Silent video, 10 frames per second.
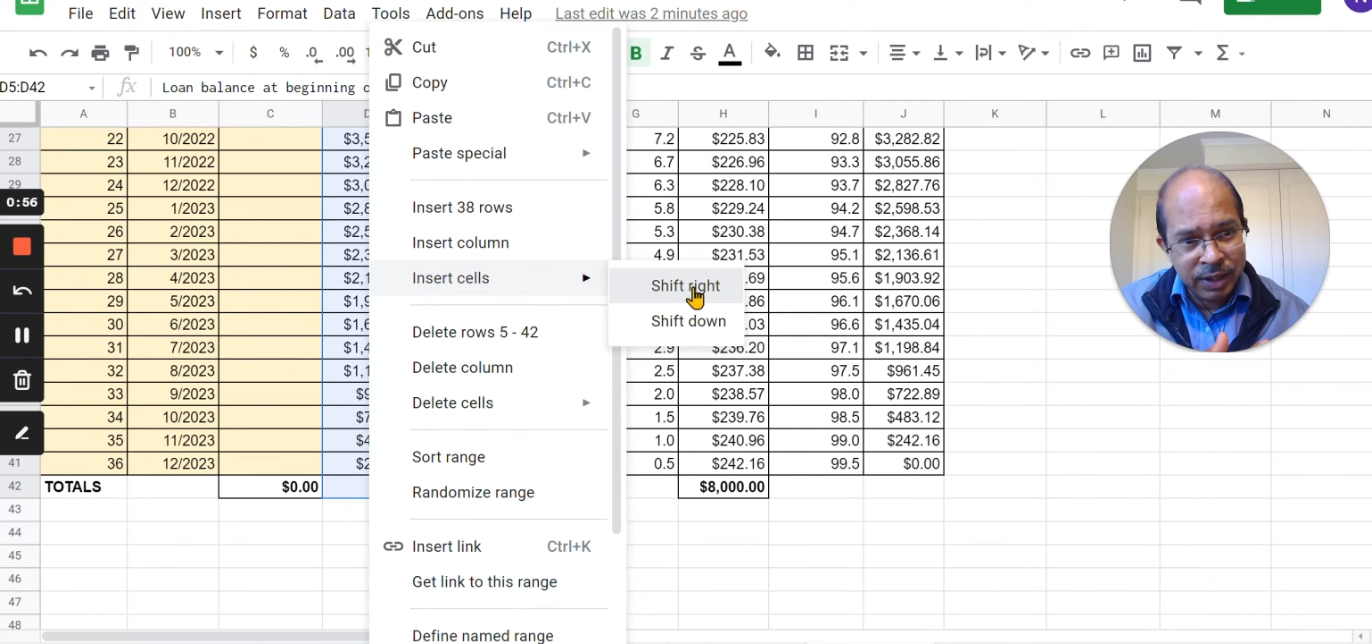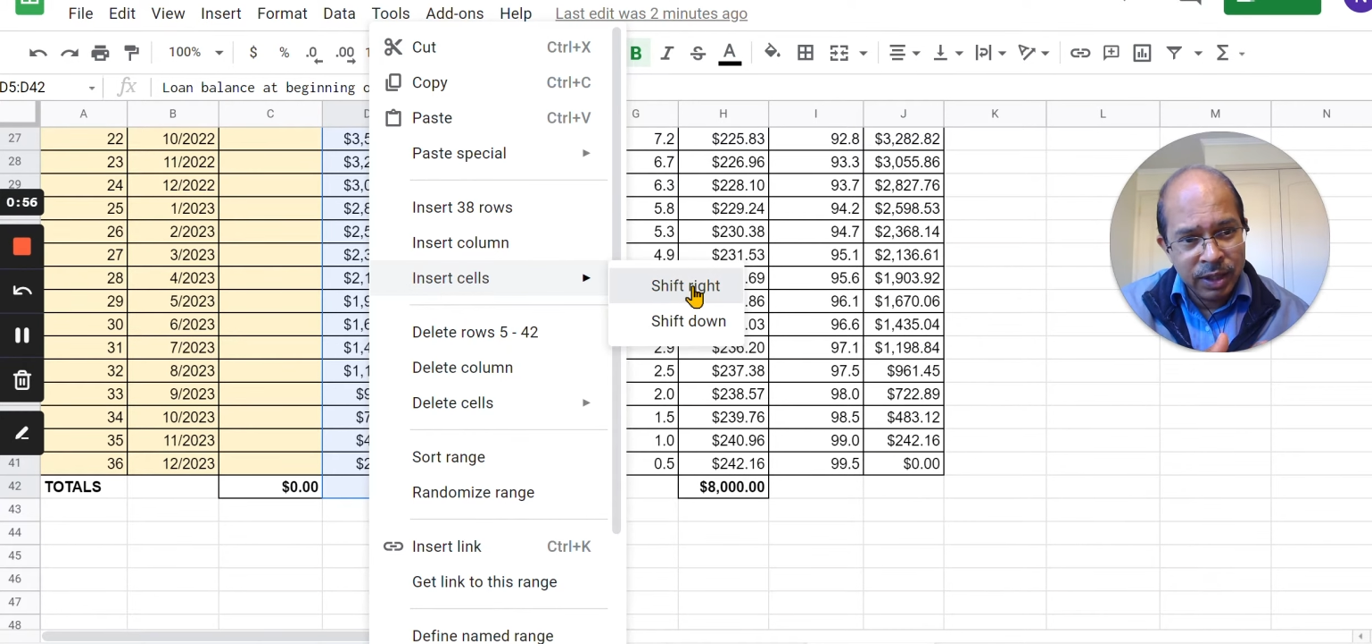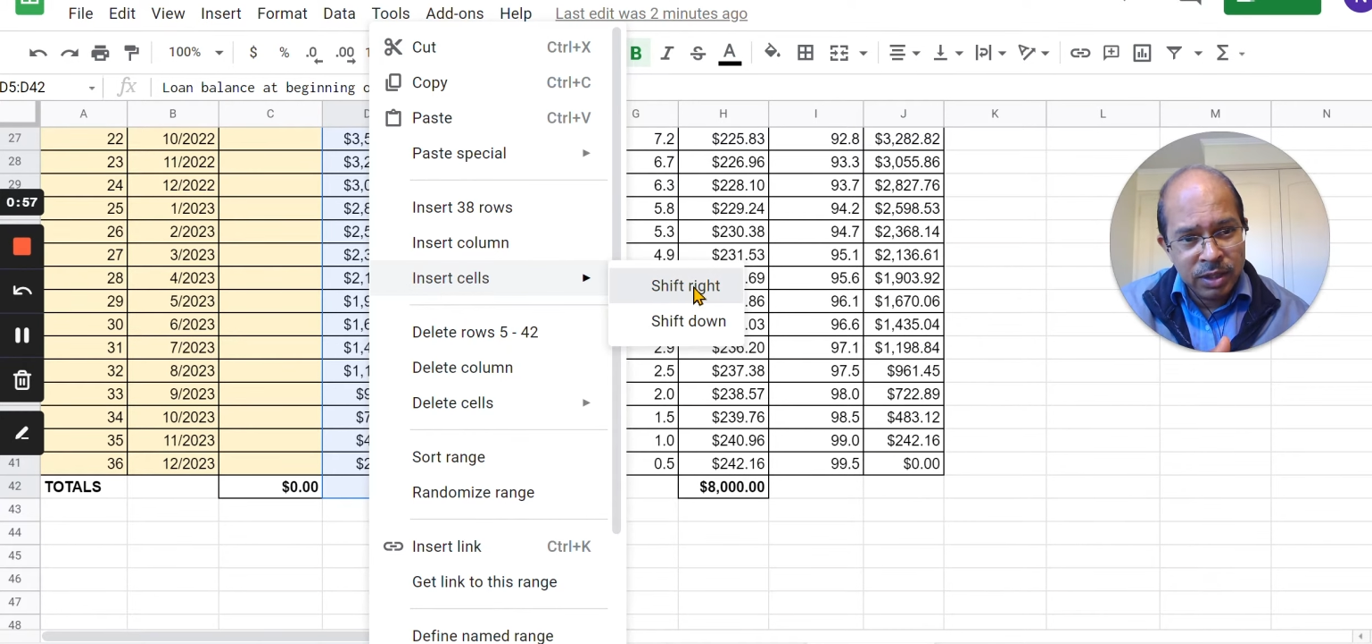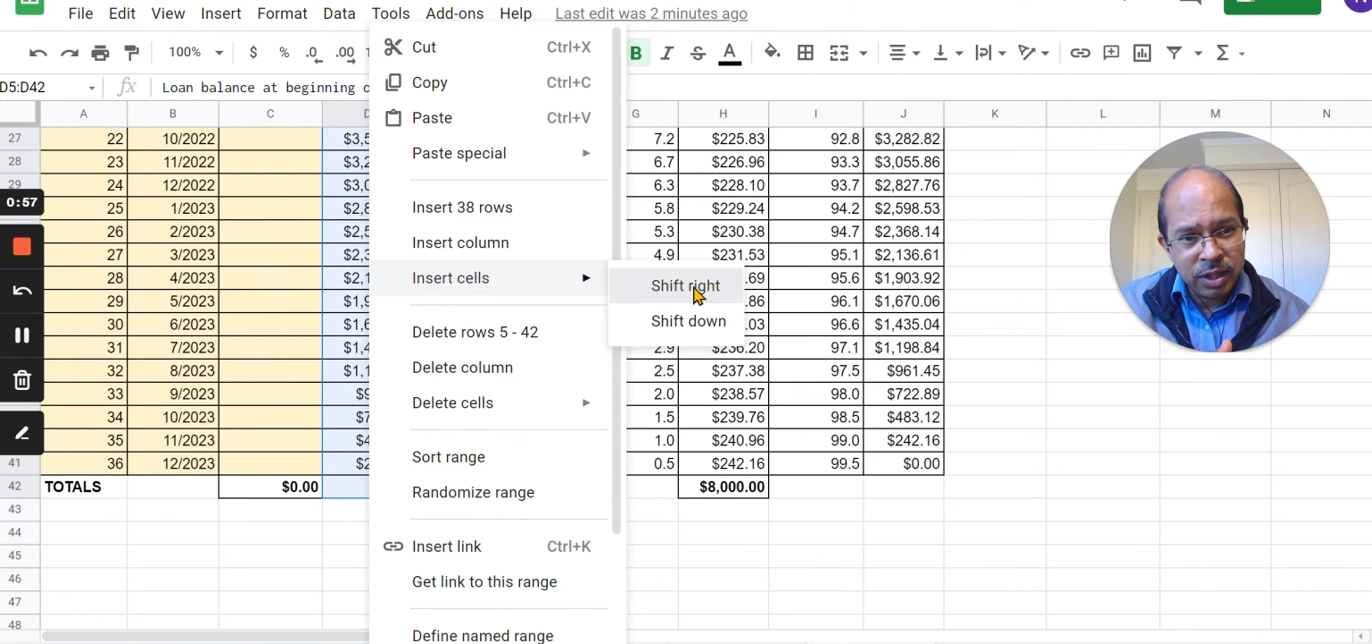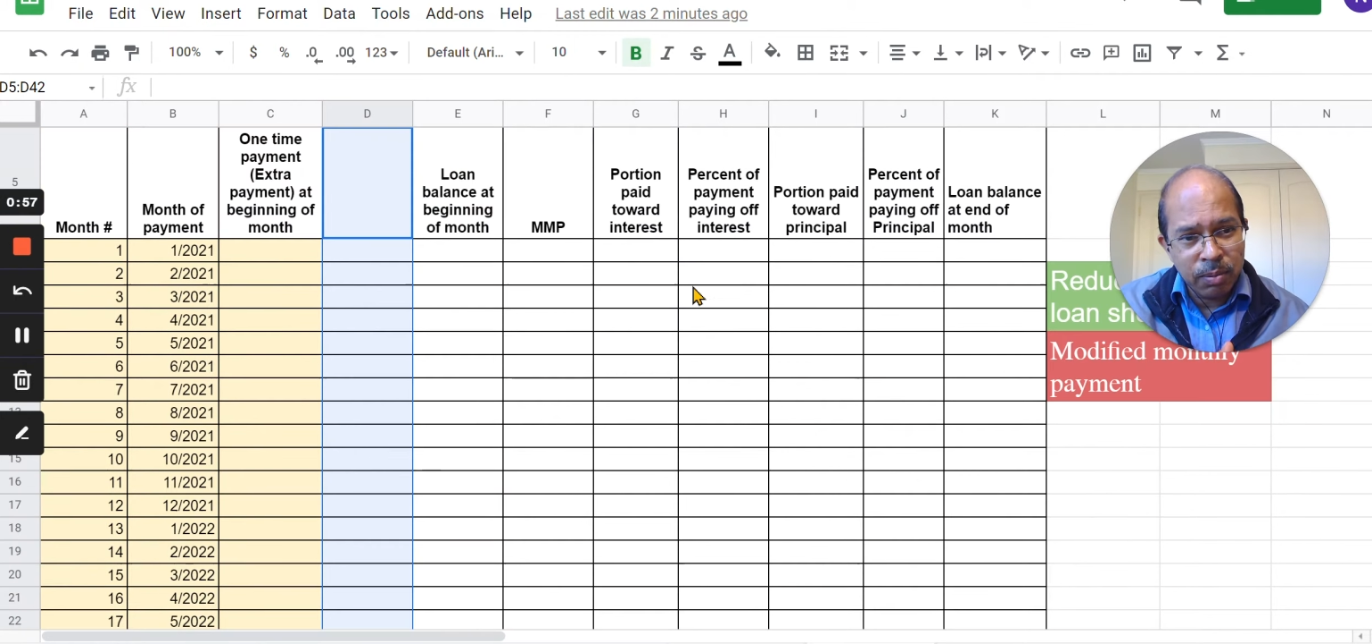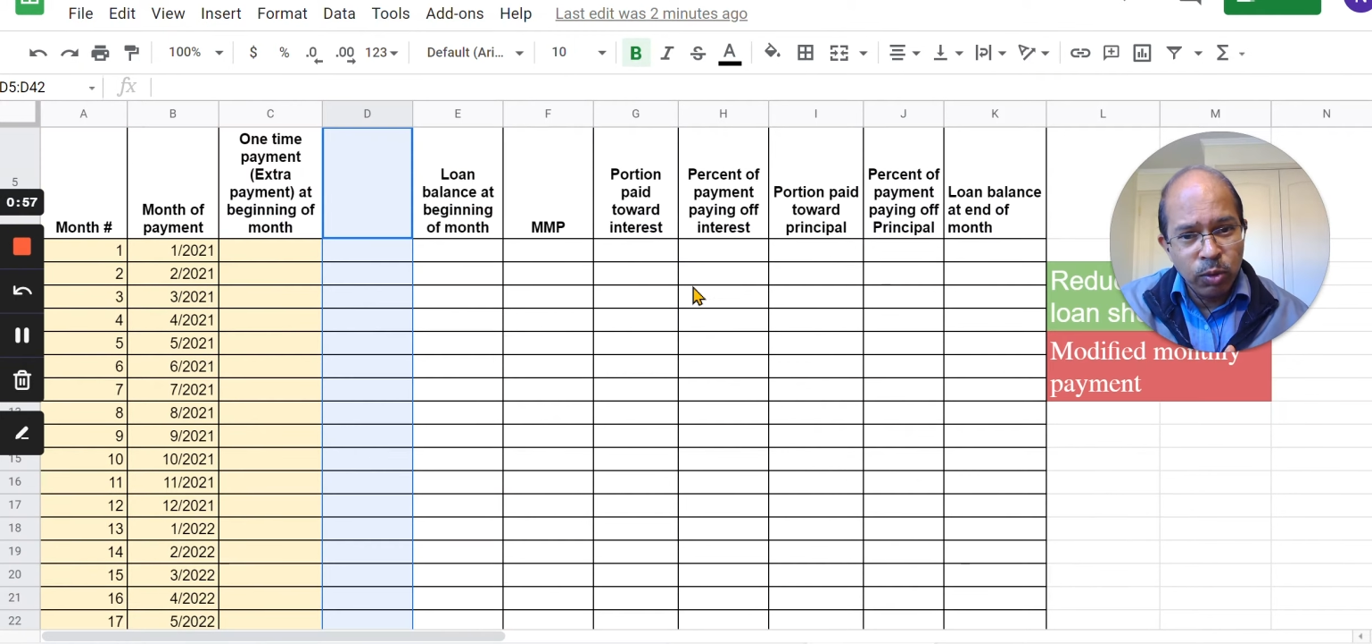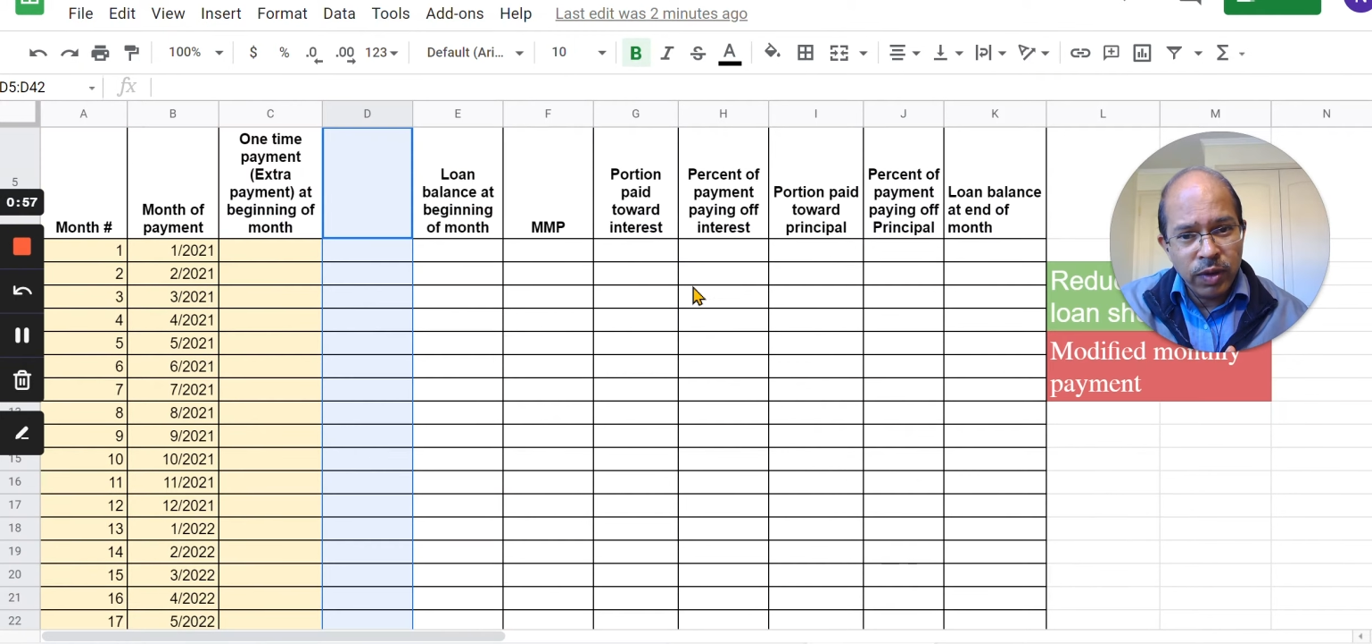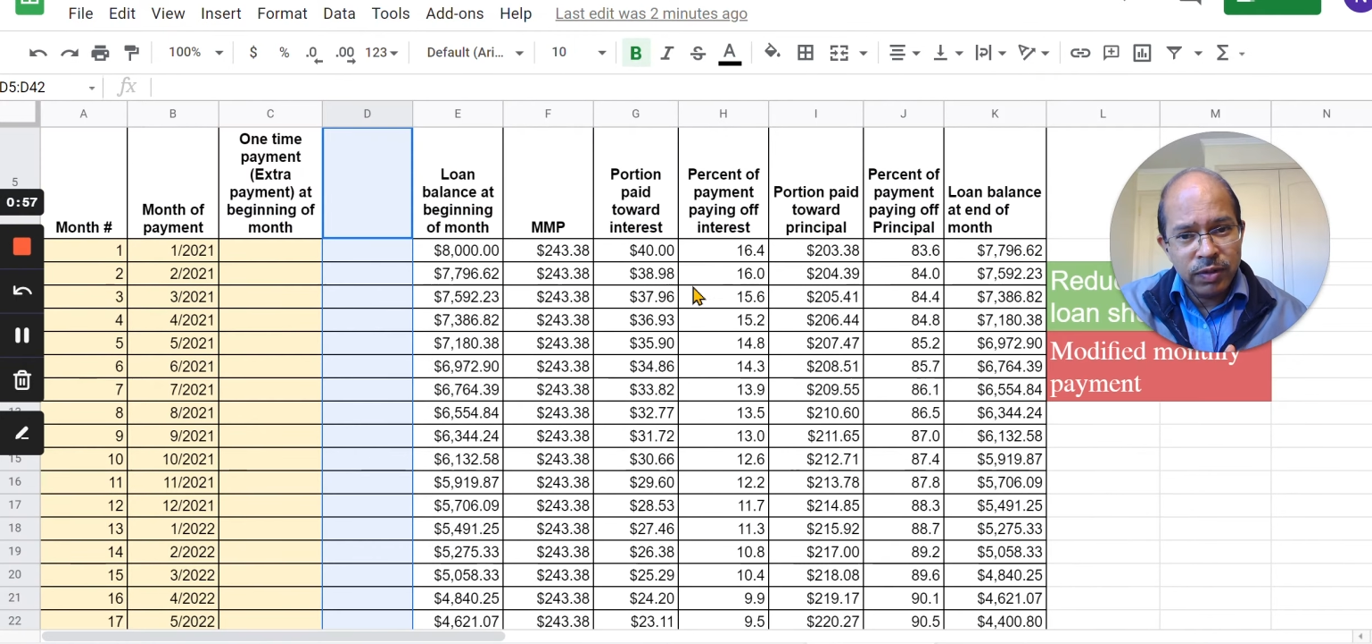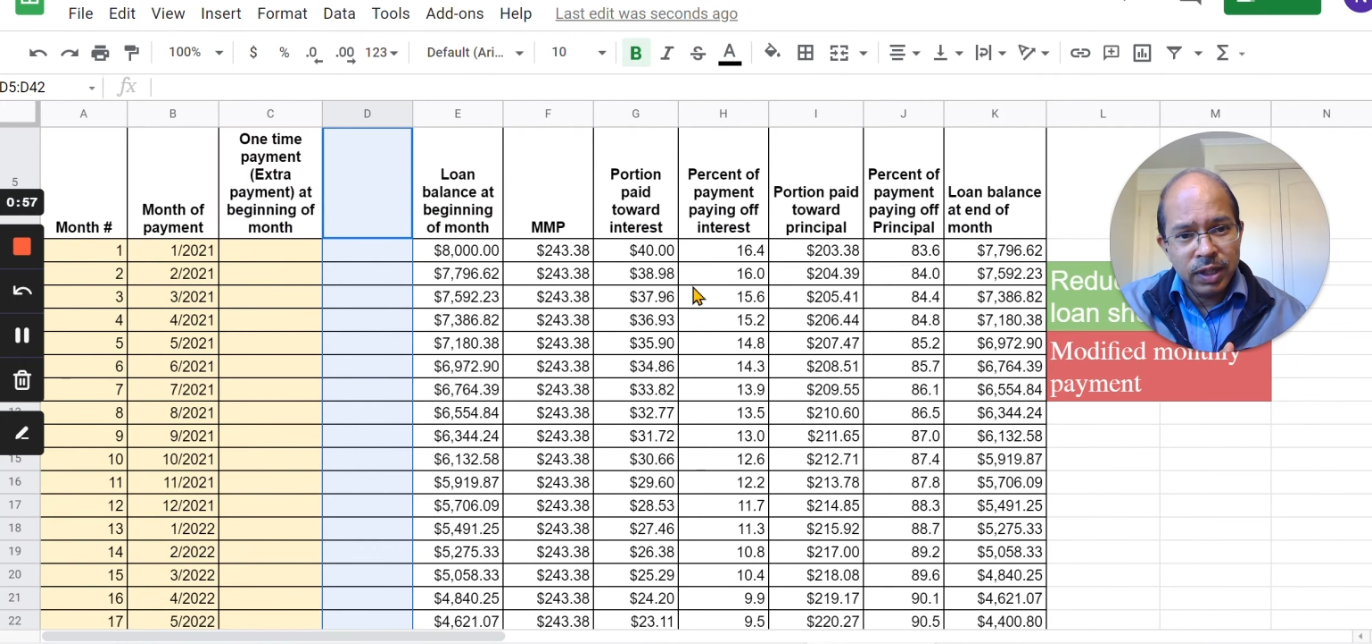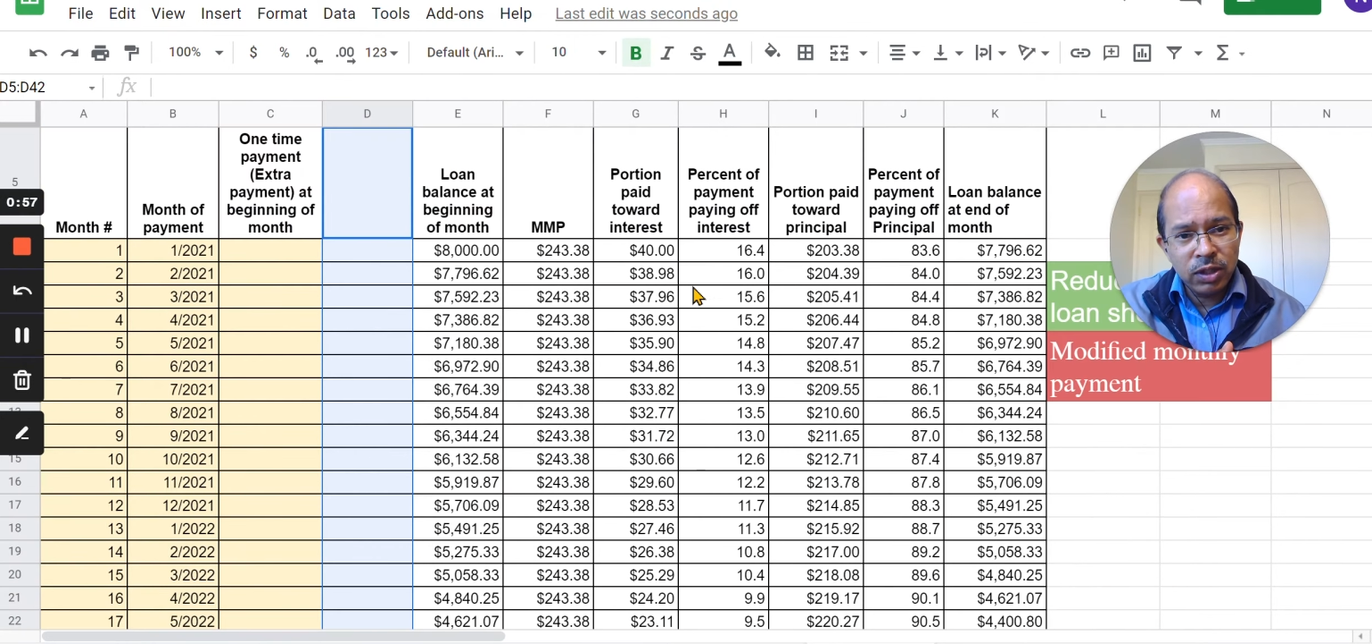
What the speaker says: So move everything